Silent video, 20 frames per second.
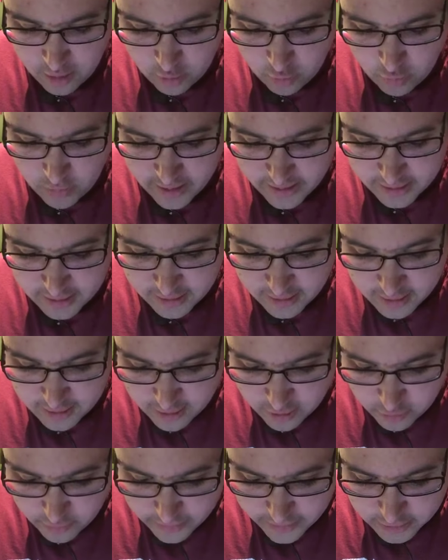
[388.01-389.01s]
Once
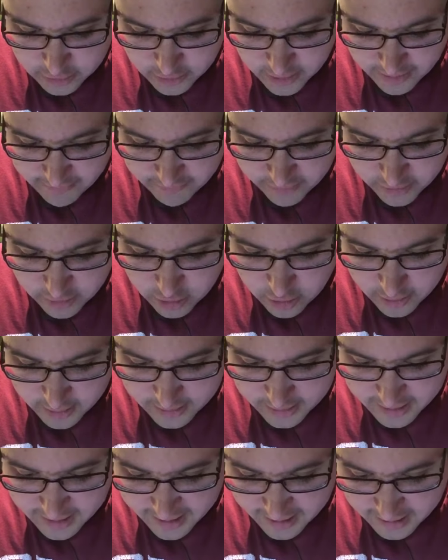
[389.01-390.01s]
the Uber driver
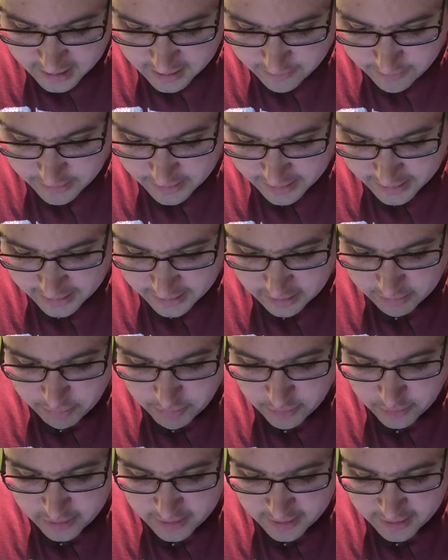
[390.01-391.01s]
contacted police,
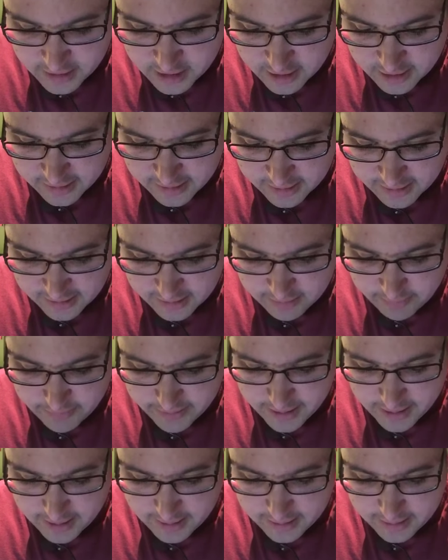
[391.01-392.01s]
both agencies
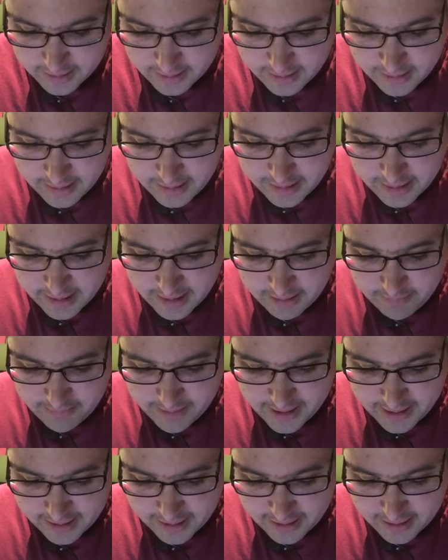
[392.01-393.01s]
began an
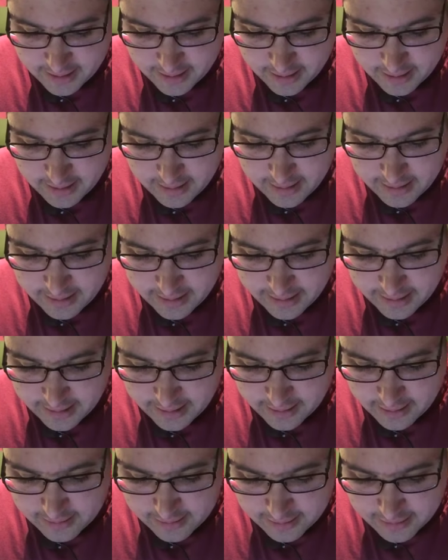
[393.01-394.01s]
immediate and
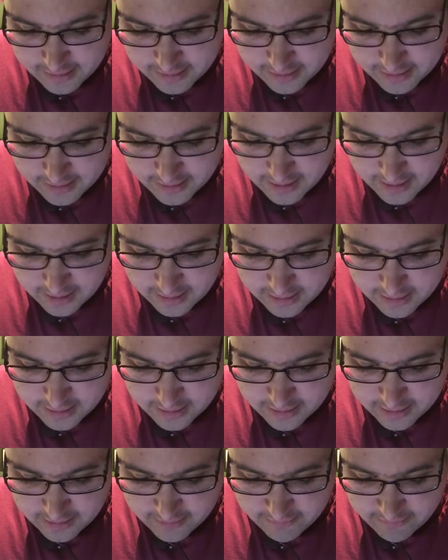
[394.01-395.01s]

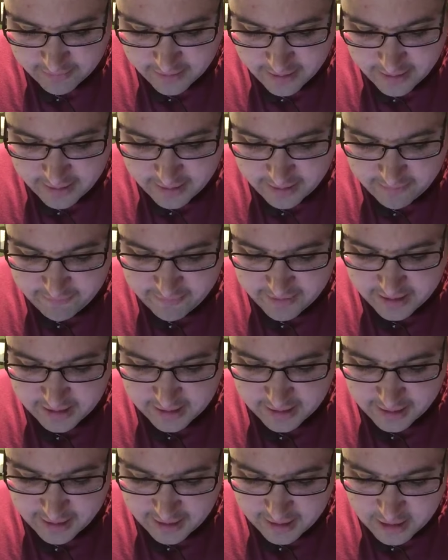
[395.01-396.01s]
extensive
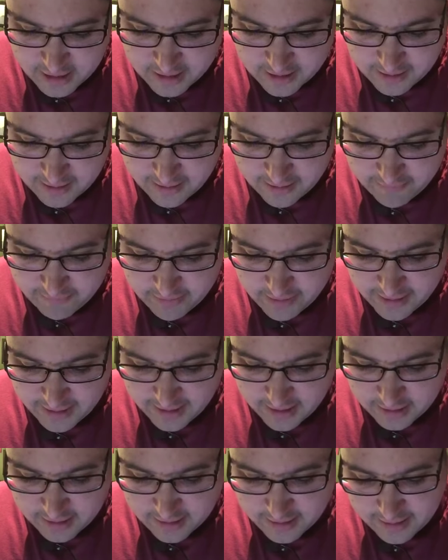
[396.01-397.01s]
investigation of the
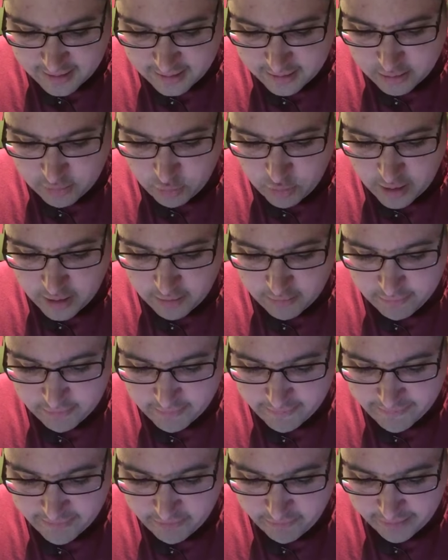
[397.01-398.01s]
incidents while
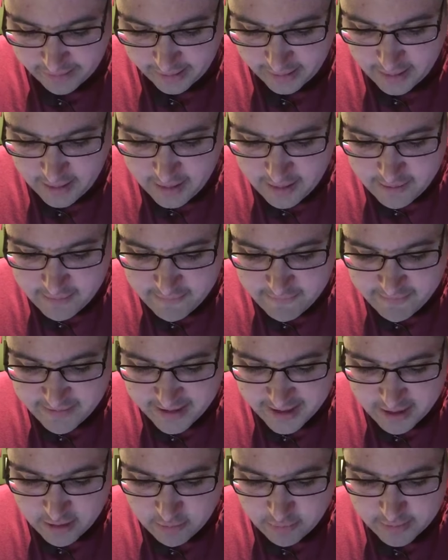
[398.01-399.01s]
reviewing
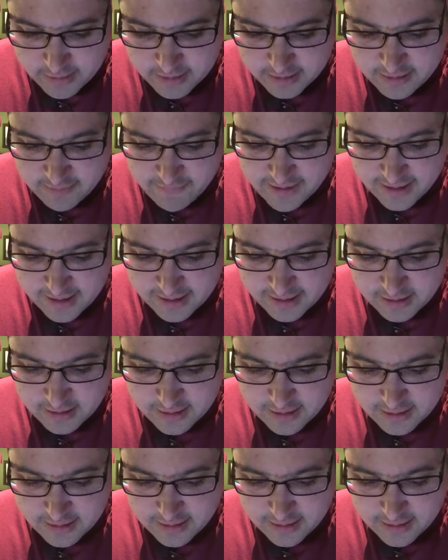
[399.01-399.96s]
video surveillance